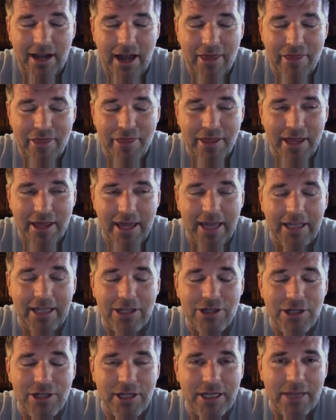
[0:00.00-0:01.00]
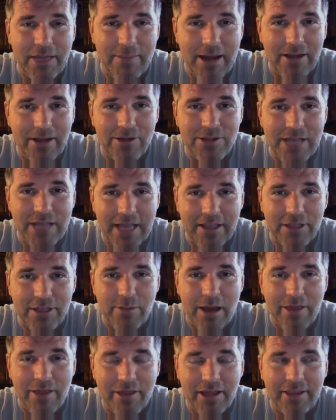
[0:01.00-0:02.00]
I think, and she didn't come out and say
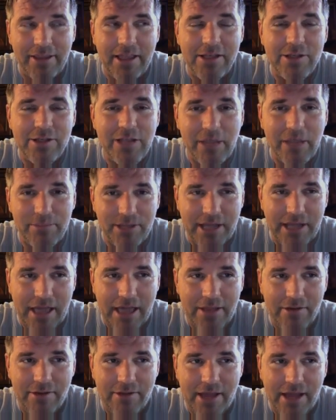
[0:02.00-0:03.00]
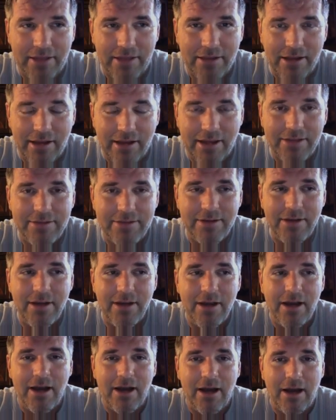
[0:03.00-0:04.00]
this, but I think they slept together that night.
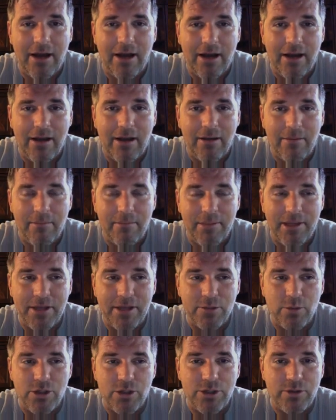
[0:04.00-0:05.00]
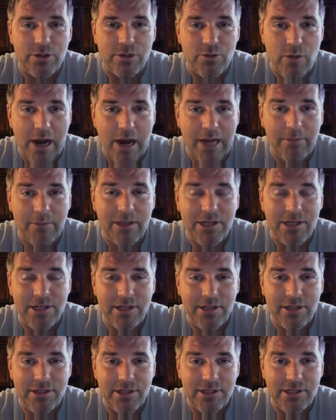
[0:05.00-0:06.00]
Because when she was writing me,
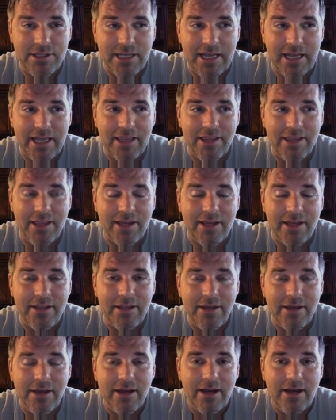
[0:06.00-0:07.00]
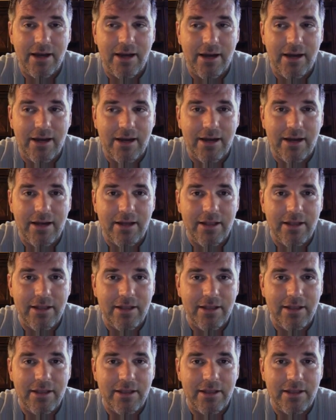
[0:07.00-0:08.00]
she said
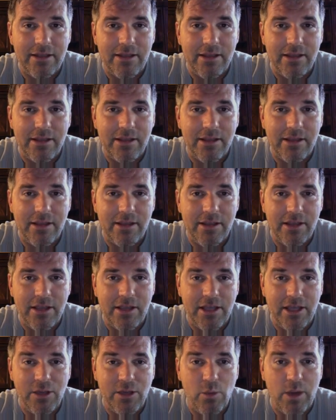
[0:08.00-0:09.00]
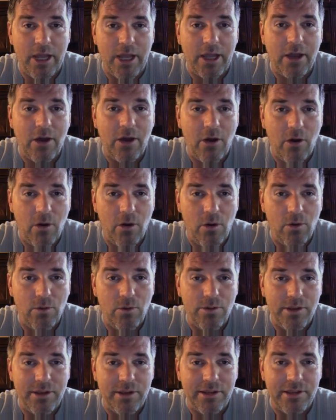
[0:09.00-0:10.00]
that he went
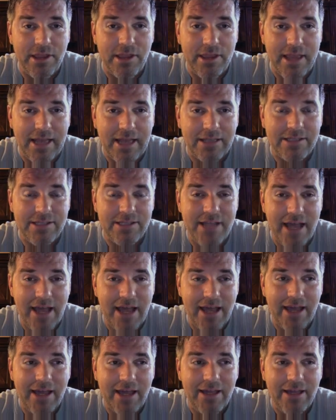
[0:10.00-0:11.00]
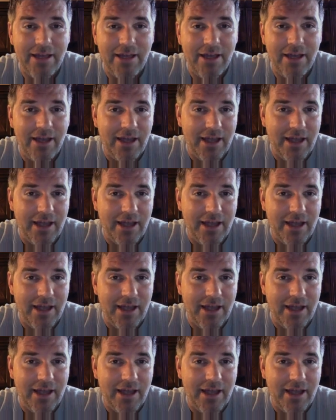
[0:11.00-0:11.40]
cold the next day